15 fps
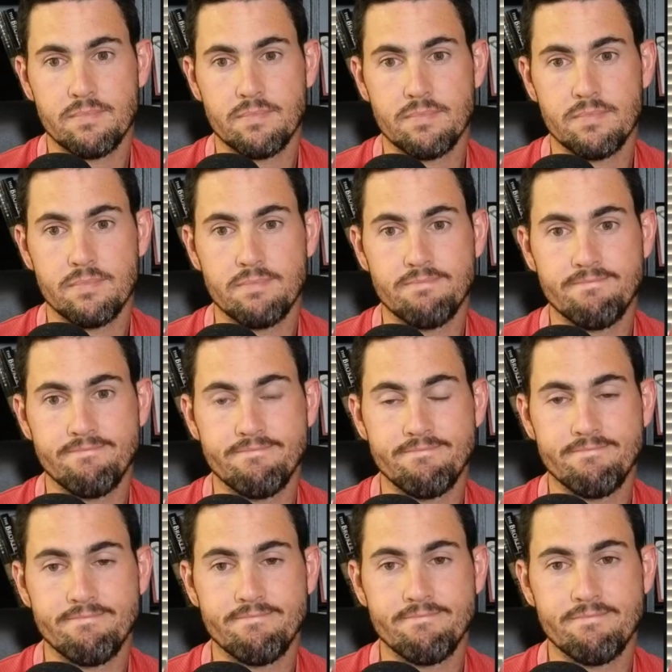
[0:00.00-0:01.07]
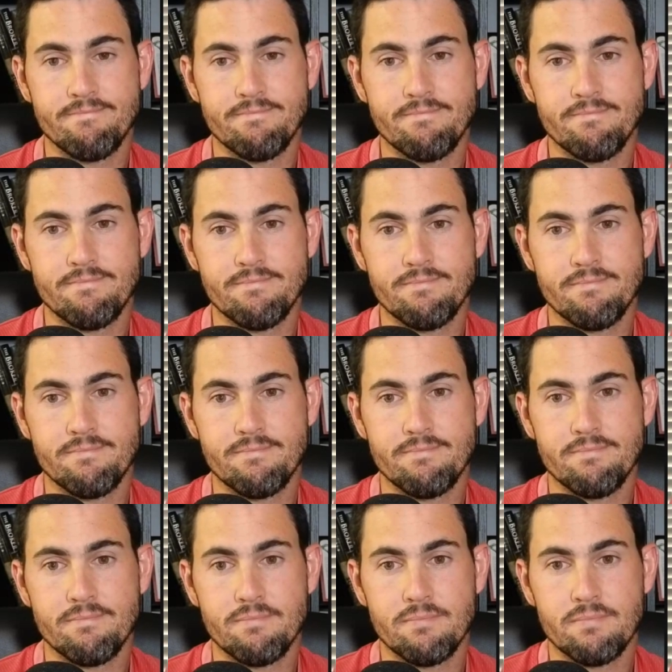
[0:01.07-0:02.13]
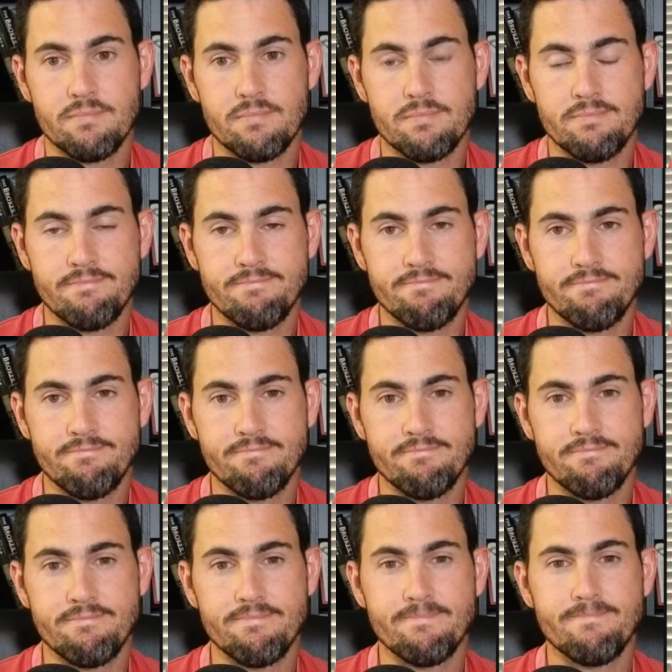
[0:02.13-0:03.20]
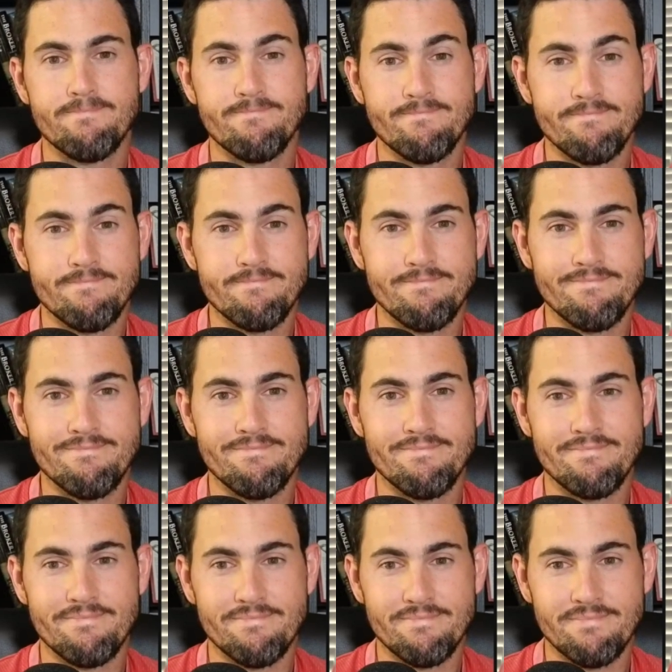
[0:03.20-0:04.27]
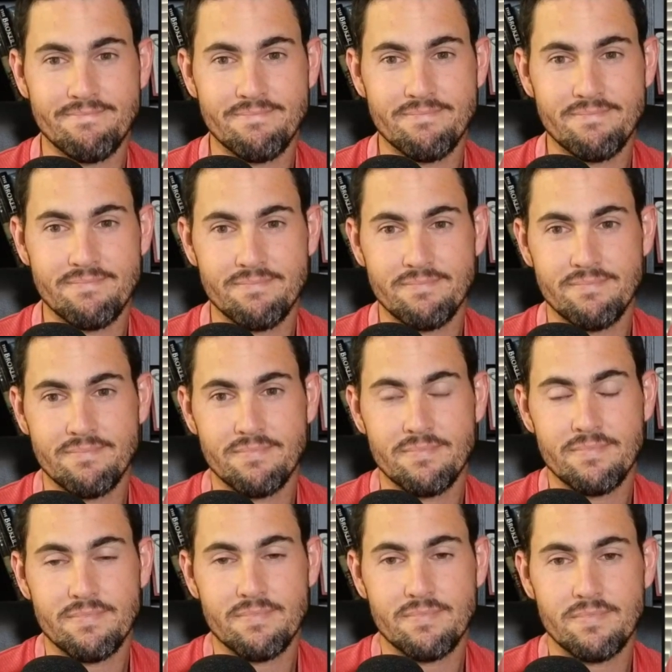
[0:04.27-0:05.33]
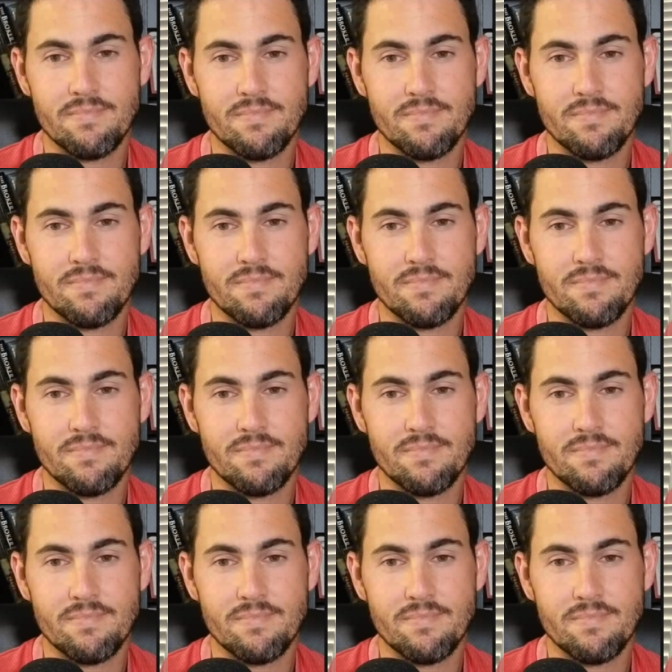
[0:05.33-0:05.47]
No words are spoken by the person on screen.